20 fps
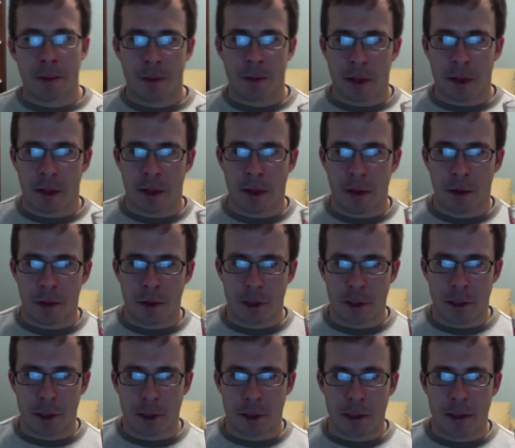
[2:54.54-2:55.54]
I might need to
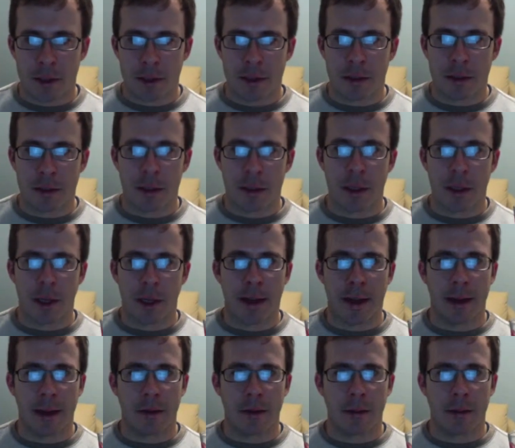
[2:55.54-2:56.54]
deepen up the color
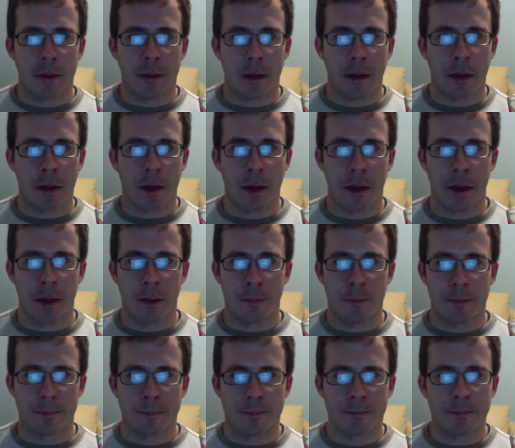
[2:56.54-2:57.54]
just a
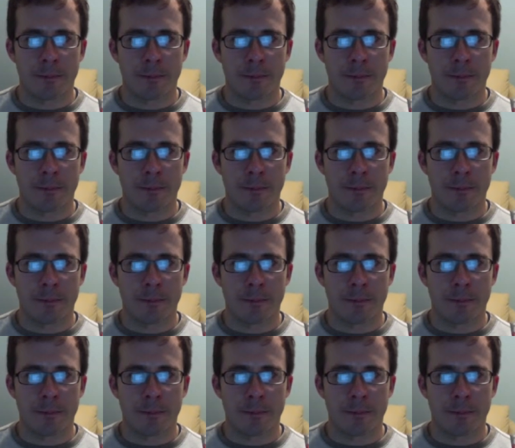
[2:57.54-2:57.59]
shade.